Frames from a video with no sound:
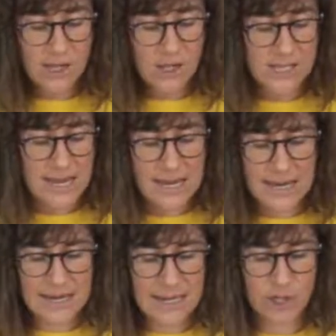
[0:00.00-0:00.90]
just
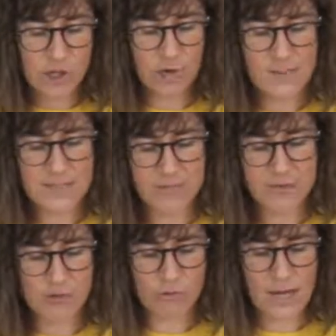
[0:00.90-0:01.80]
take little strips of
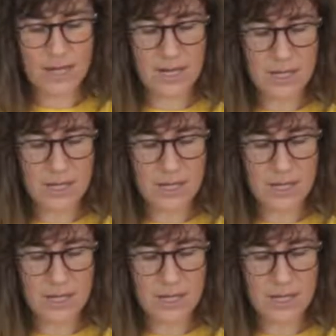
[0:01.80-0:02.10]
string